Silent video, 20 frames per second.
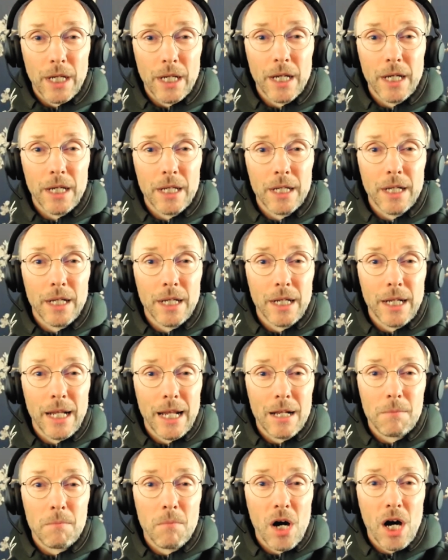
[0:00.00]
in
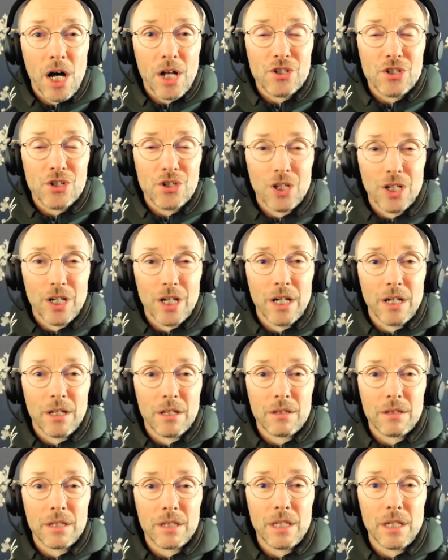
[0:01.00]
end March,
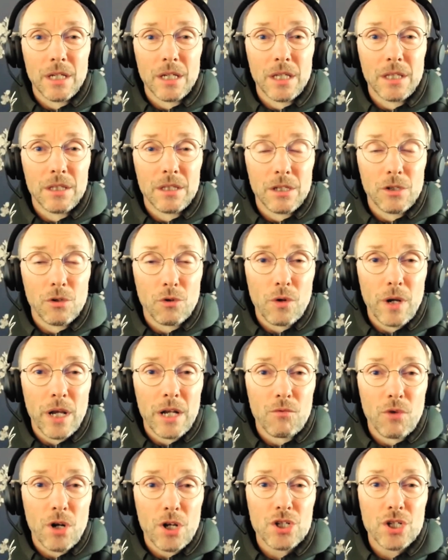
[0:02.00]
the
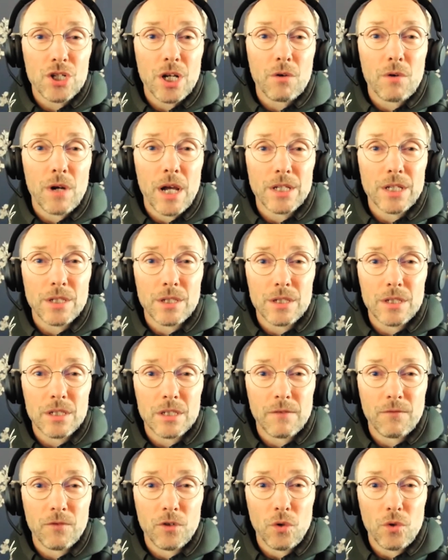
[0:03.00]
Ukraine-Russia crisis
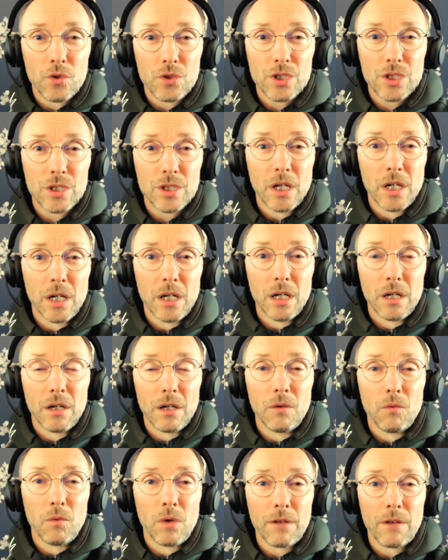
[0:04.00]
is, of course,
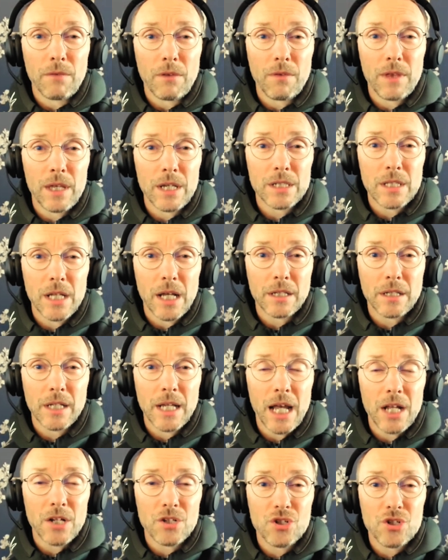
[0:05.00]
one of the things that
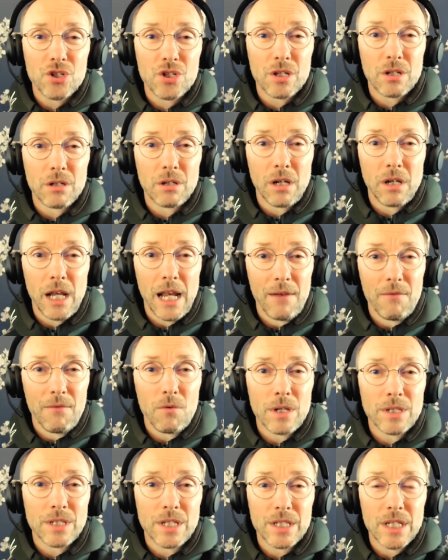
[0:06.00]
catch
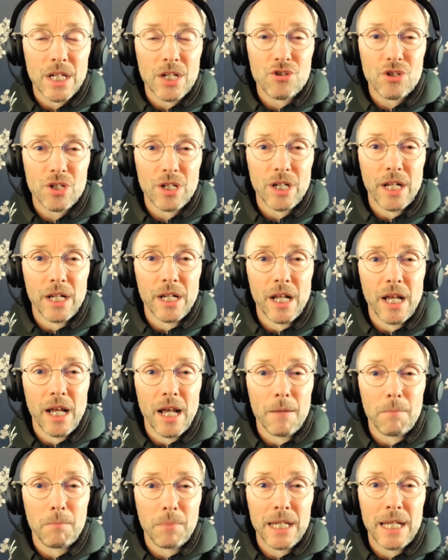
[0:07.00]
everyone's attention,
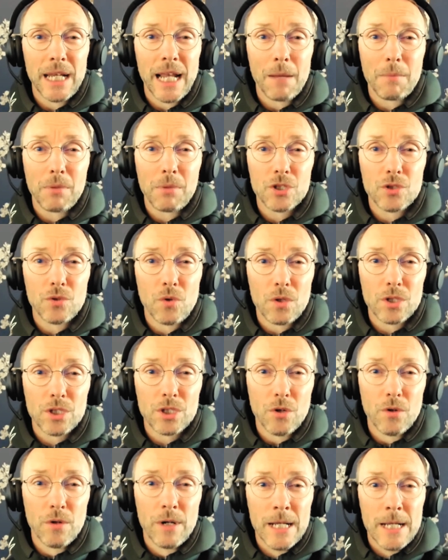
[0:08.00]
and being able to
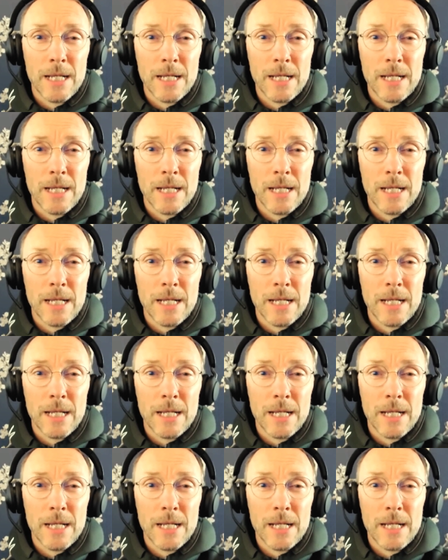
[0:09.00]
also